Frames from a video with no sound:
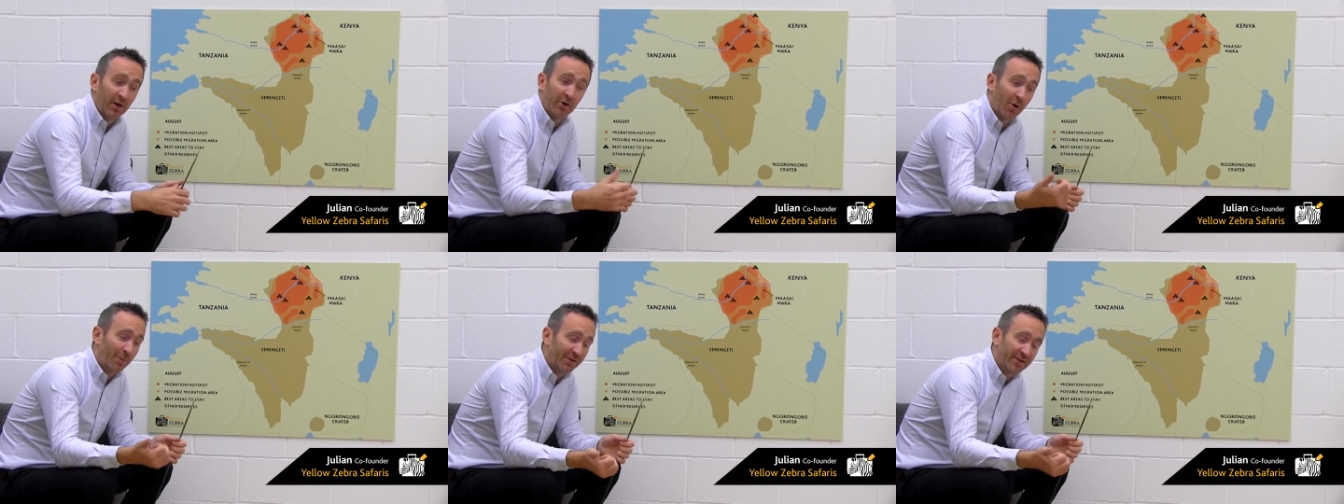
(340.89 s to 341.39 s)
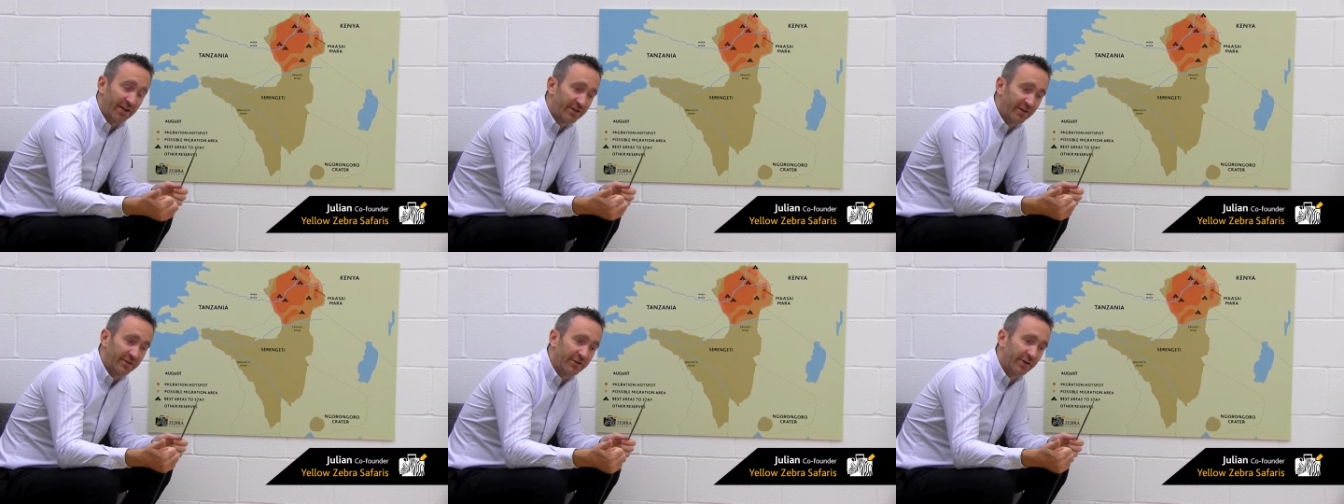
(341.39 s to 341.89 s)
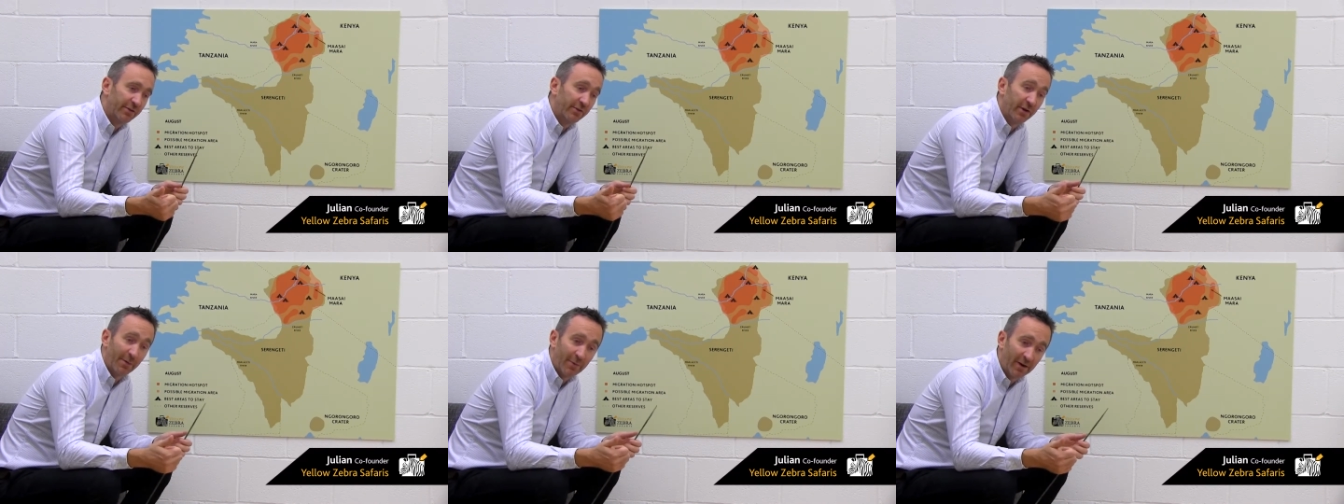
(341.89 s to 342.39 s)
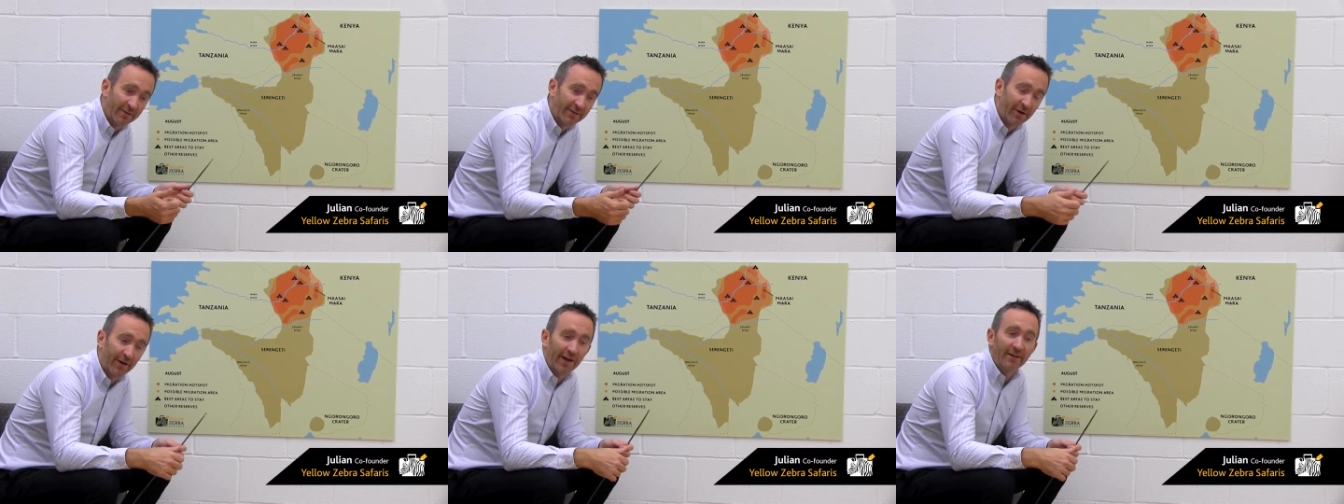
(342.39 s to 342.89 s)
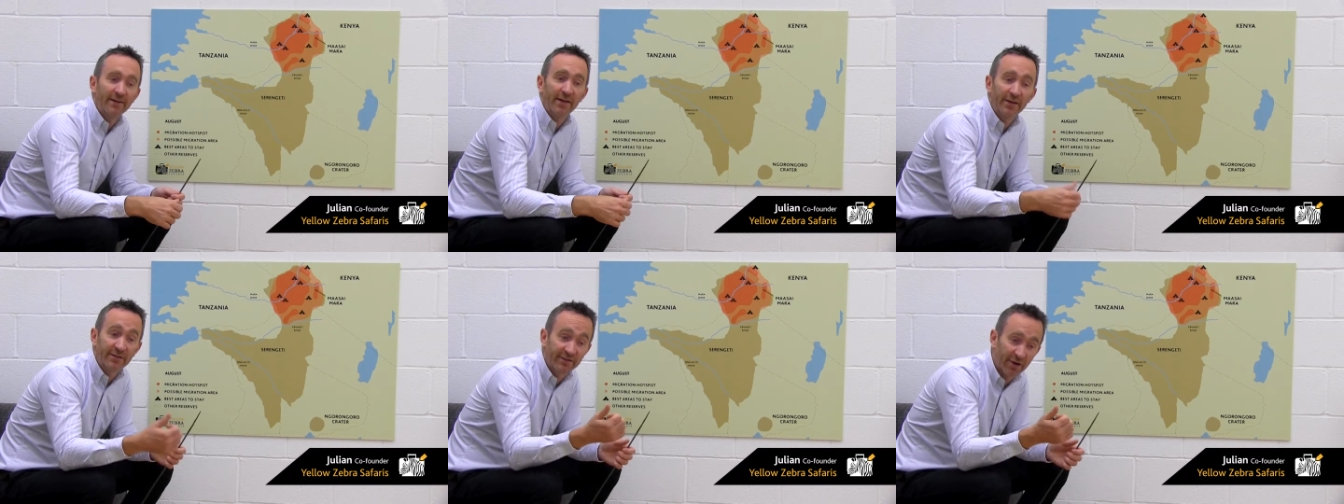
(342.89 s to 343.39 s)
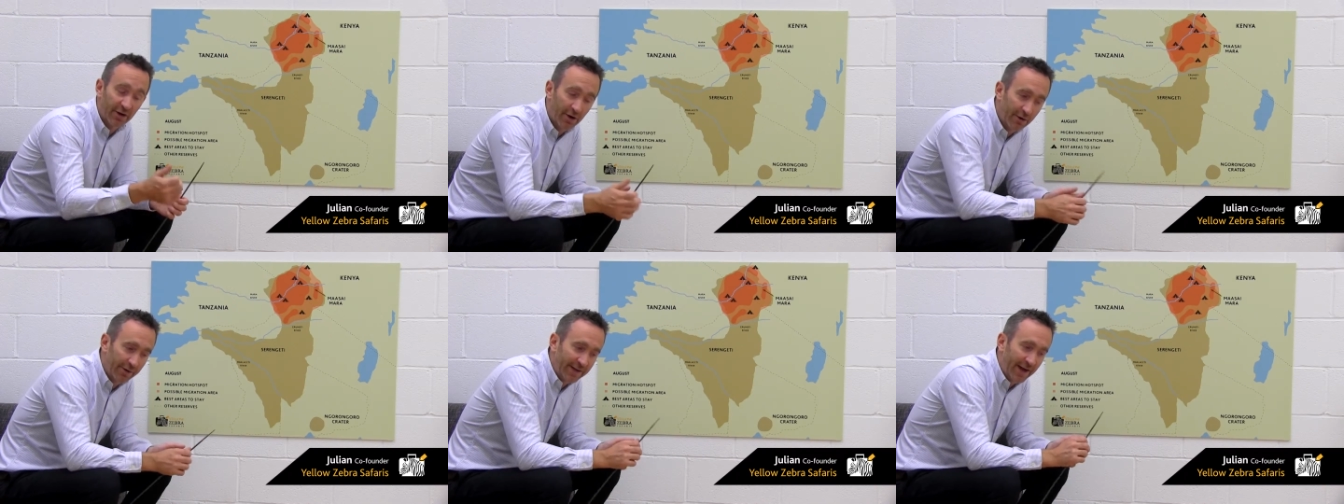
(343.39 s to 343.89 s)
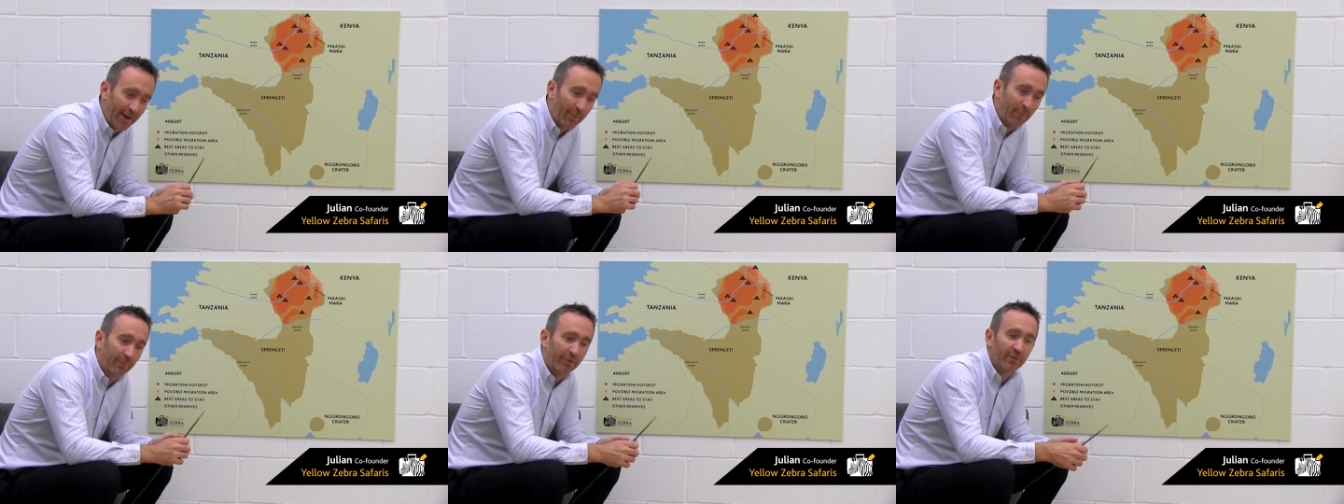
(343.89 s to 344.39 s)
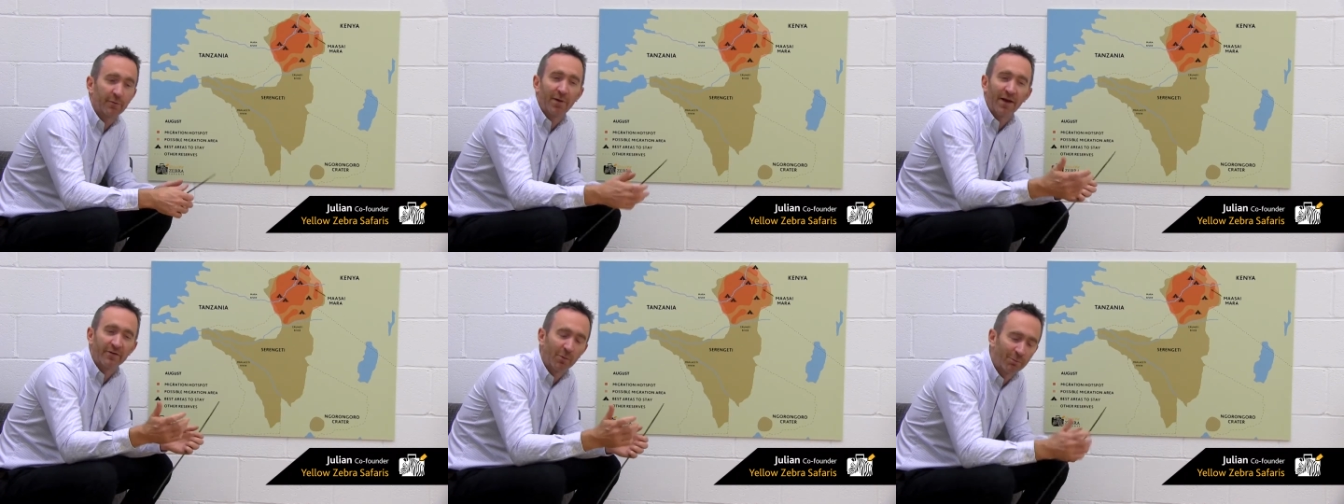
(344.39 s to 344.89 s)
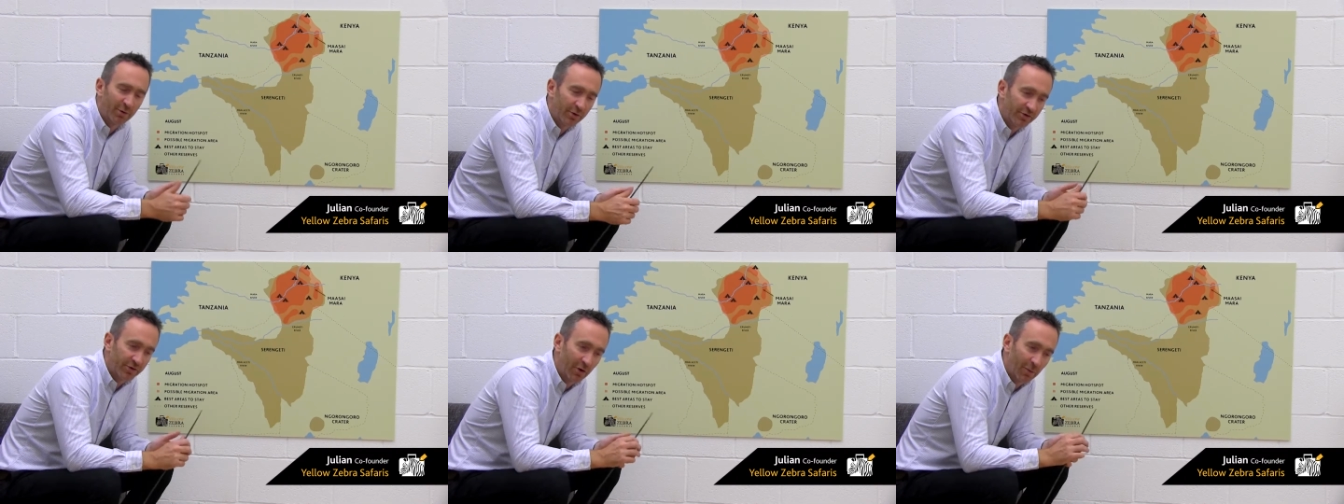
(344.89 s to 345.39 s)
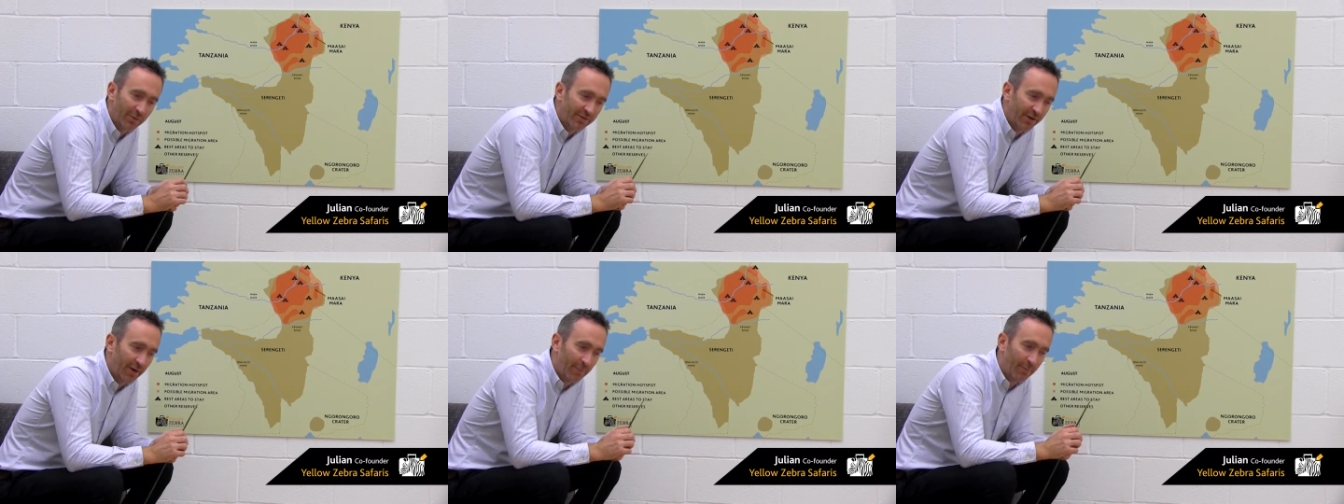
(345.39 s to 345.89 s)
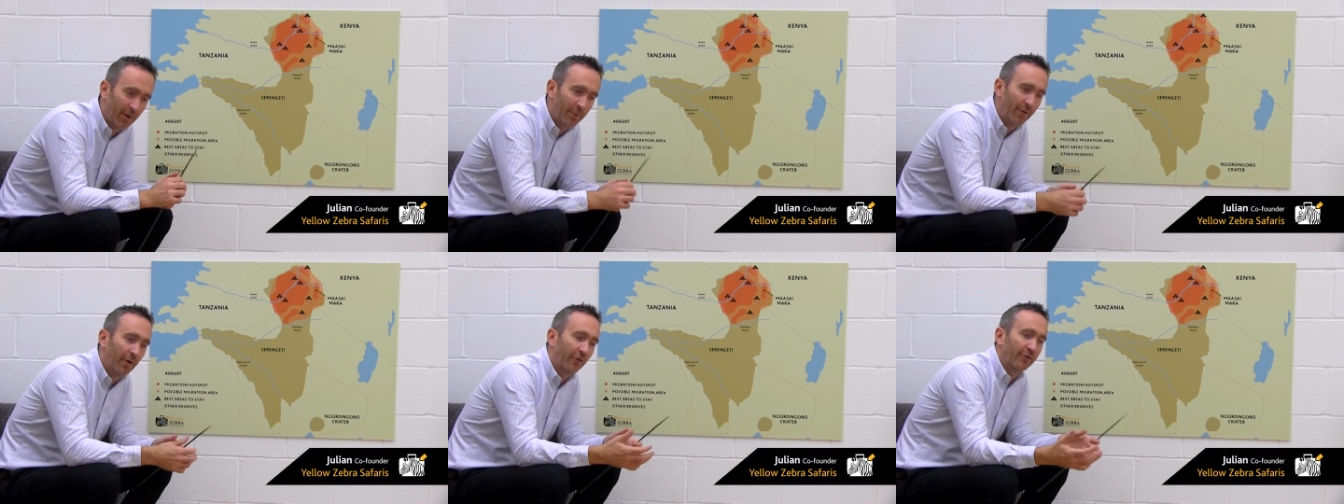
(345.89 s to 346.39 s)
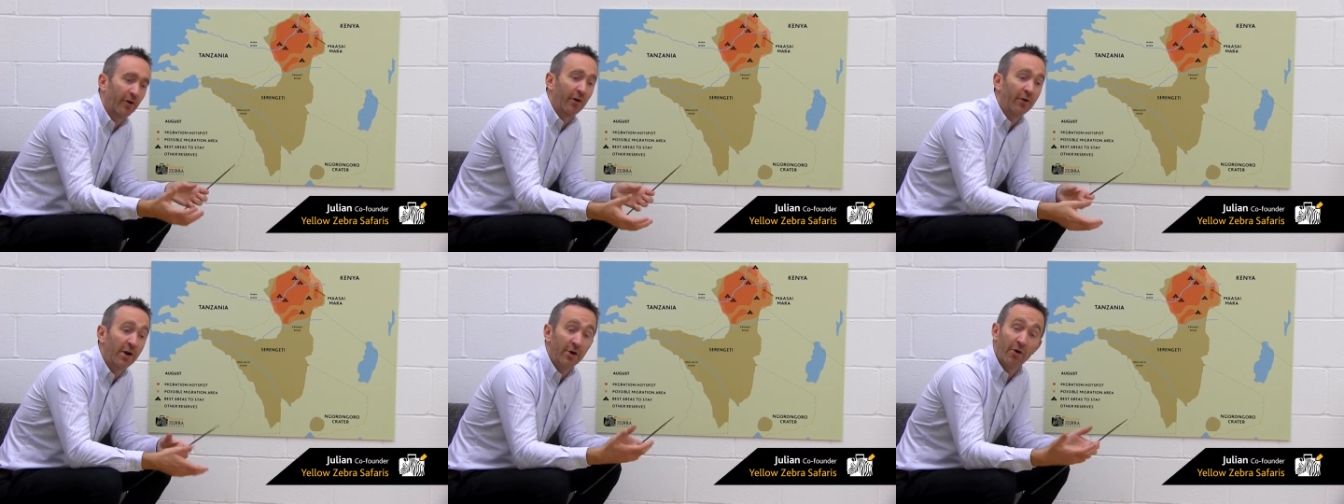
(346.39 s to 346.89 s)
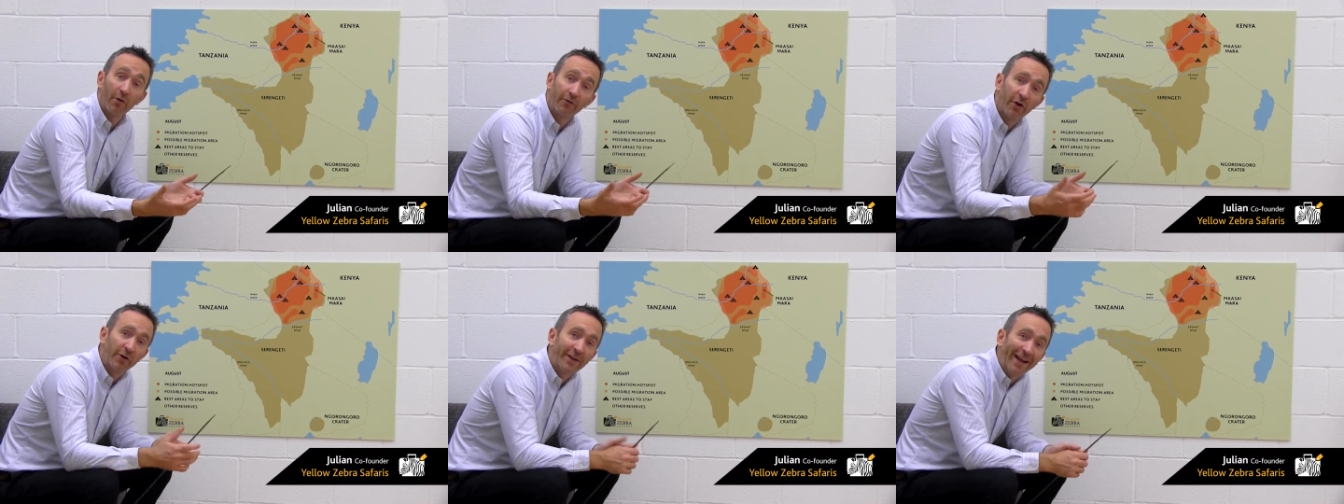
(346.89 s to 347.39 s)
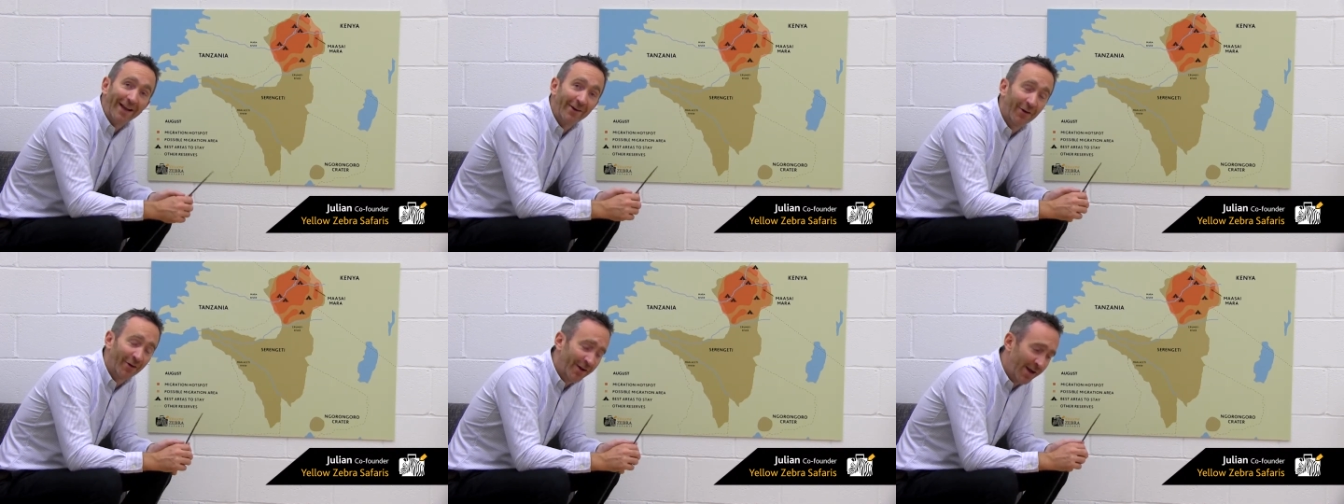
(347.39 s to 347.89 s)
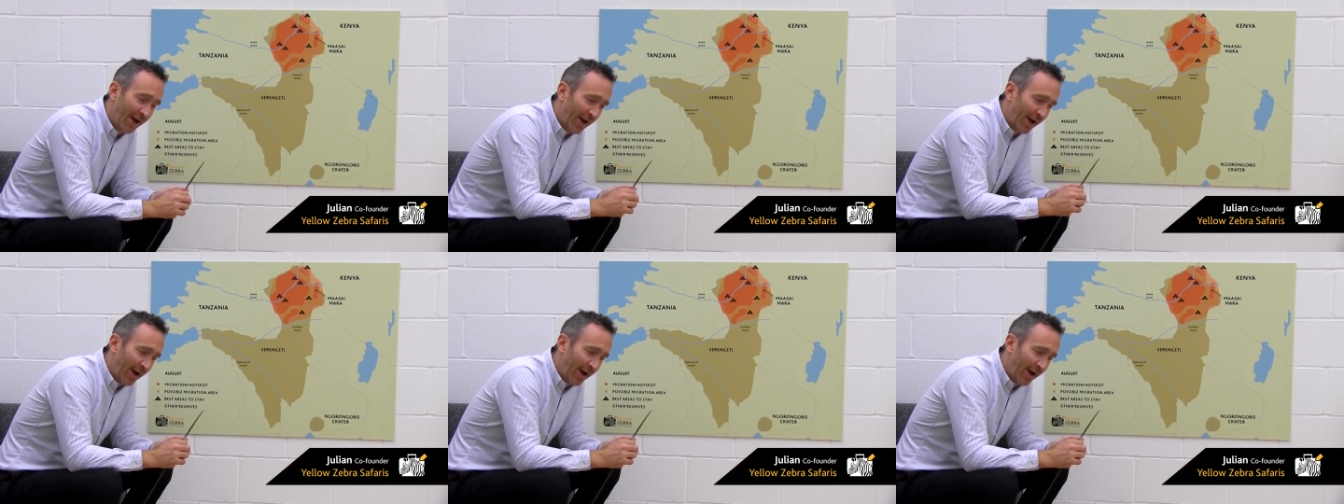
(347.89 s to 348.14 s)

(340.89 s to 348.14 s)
Competition to Lamai Serengeti, Sayari Camp, there's a place called Bush Tops, I'm not so keen on.